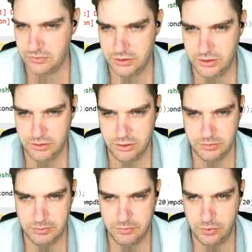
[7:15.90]

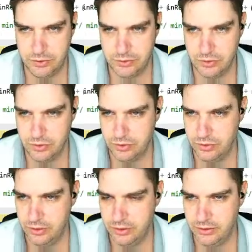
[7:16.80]
Just before the sort
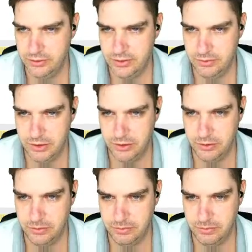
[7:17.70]
orders, here we go.